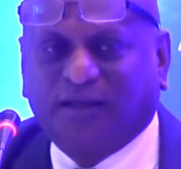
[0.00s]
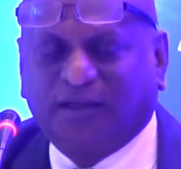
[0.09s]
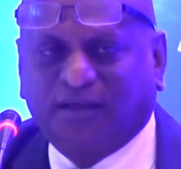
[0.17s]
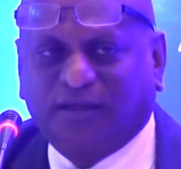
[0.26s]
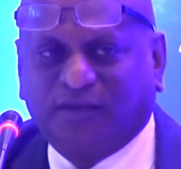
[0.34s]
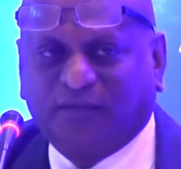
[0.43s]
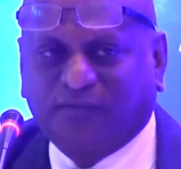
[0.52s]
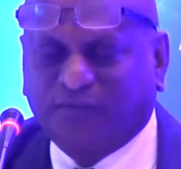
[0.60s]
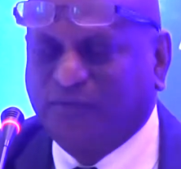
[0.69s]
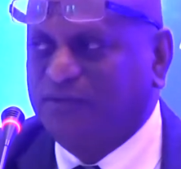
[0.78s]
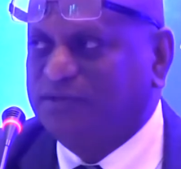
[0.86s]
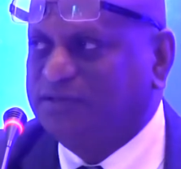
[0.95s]
Of
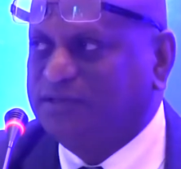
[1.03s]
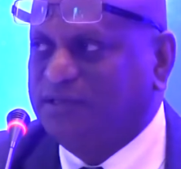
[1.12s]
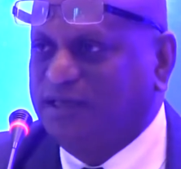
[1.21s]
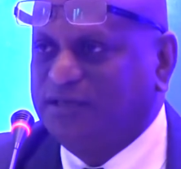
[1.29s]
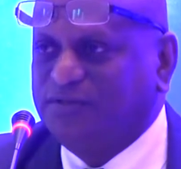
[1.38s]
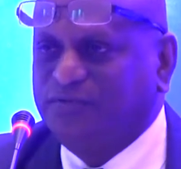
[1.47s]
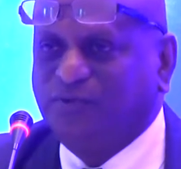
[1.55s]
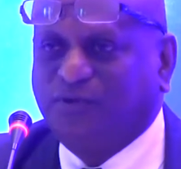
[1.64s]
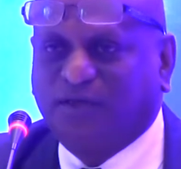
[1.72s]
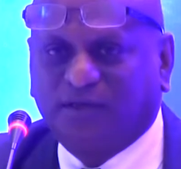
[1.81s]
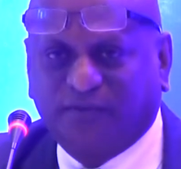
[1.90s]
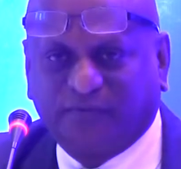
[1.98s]
course, as we
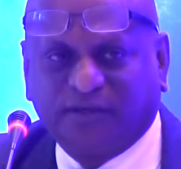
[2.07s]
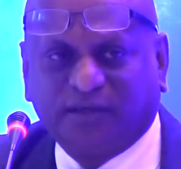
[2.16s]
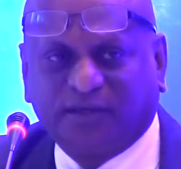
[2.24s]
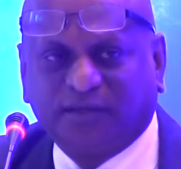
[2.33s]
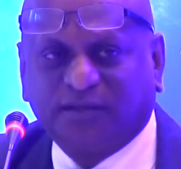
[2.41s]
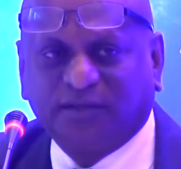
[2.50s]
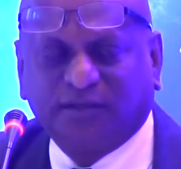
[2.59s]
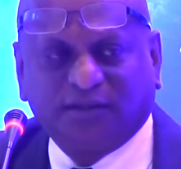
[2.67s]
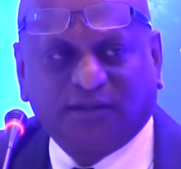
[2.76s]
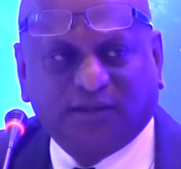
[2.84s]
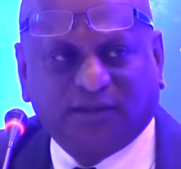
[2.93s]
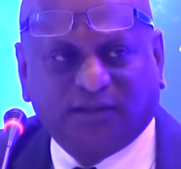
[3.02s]
all aware,
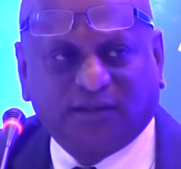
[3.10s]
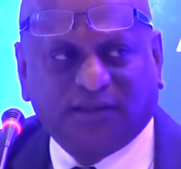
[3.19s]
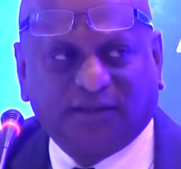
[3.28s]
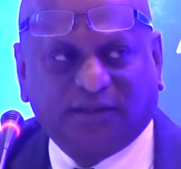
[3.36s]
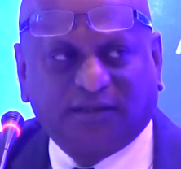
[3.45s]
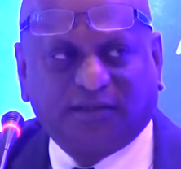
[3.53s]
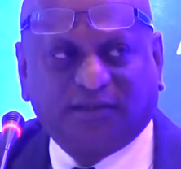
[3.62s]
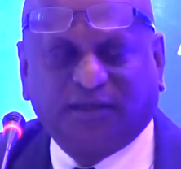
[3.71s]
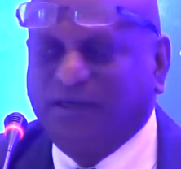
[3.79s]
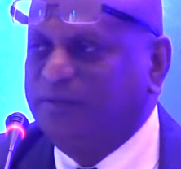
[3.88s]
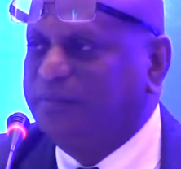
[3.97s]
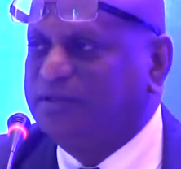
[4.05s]
that
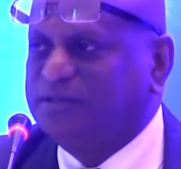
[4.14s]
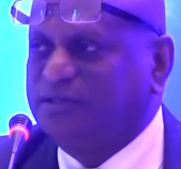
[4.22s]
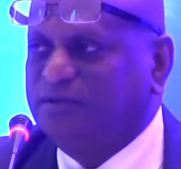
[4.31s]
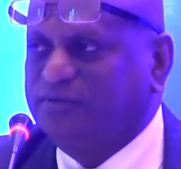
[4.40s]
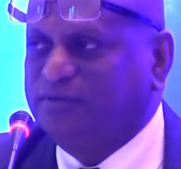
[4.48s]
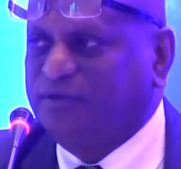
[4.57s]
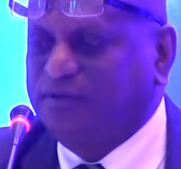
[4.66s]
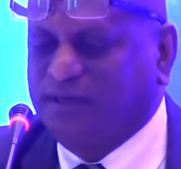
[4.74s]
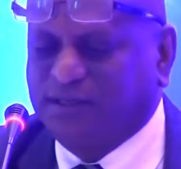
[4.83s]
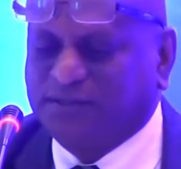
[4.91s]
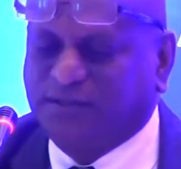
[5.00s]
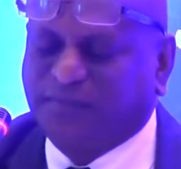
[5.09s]
80% of our
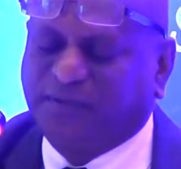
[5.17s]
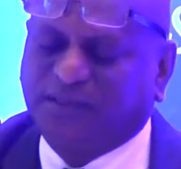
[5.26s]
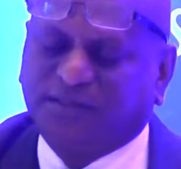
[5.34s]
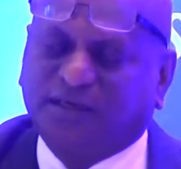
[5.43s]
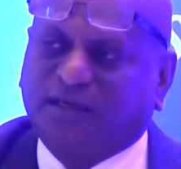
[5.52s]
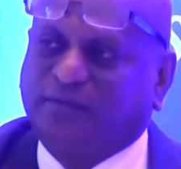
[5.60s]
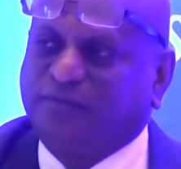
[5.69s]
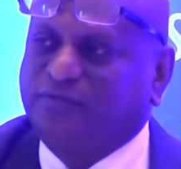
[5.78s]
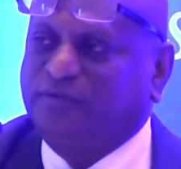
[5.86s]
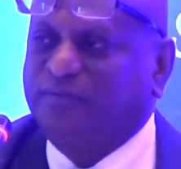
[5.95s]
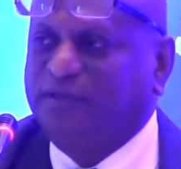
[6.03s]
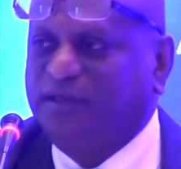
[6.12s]
drug supplies are coming
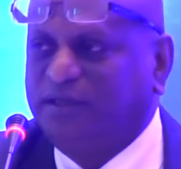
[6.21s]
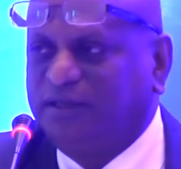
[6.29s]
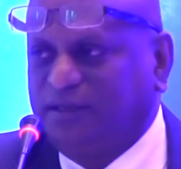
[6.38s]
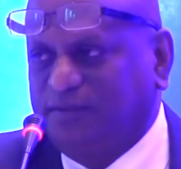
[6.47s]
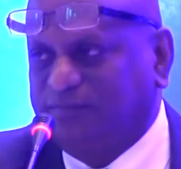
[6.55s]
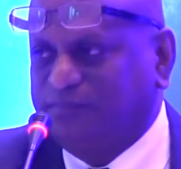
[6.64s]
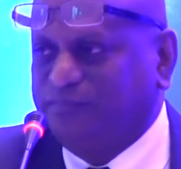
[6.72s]
from India.